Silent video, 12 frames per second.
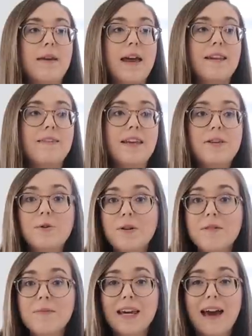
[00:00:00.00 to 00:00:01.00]
and they don't
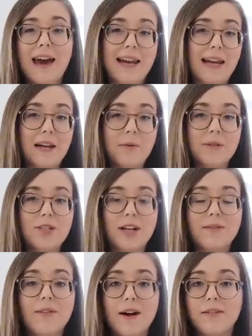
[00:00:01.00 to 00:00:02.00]
give me a headache, which
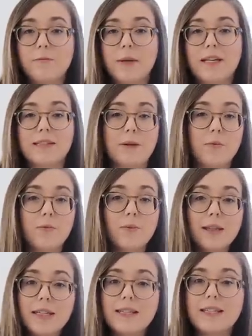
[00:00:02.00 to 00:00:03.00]
I love because I'm
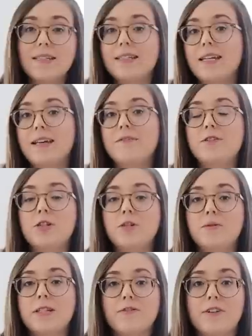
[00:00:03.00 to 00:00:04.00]
really sensitive
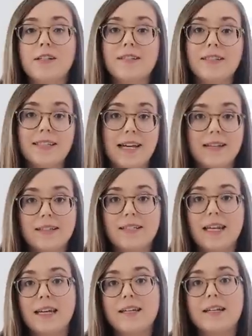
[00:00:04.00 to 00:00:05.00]
to different scents
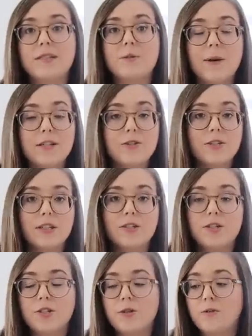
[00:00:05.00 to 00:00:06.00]
and especially
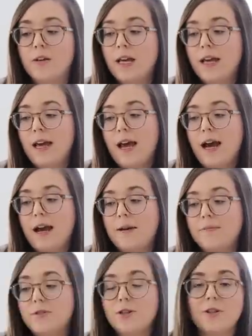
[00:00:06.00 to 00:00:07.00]
to
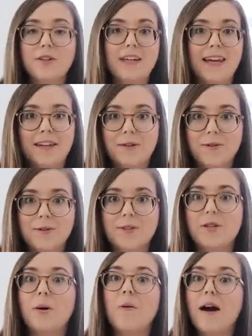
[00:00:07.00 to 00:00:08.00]
certain candles.
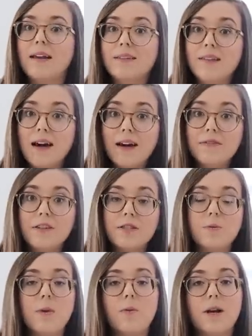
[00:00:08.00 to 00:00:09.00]
So I love the
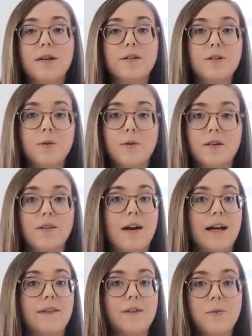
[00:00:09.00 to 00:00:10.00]
Sweetwater decor
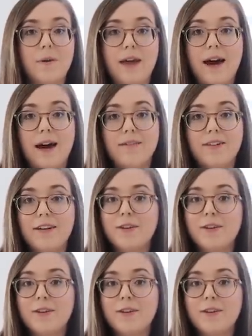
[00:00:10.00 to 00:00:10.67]
line that we have in